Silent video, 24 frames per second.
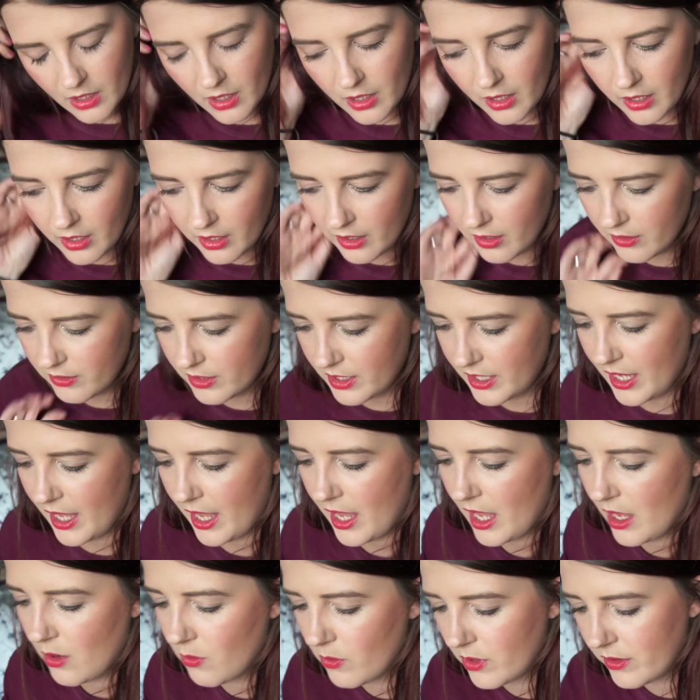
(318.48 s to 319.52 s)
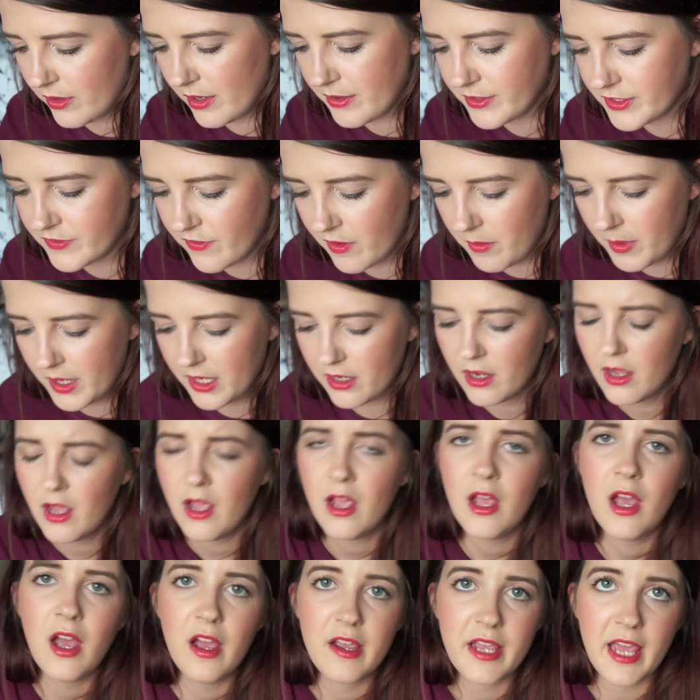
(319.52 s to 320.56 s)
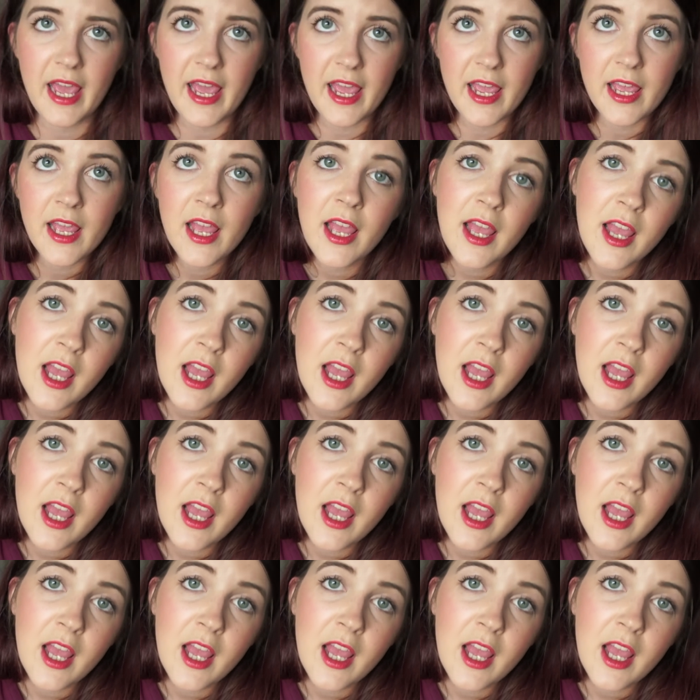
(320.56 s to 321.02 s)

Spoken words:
Okay, where else have I been? Okay,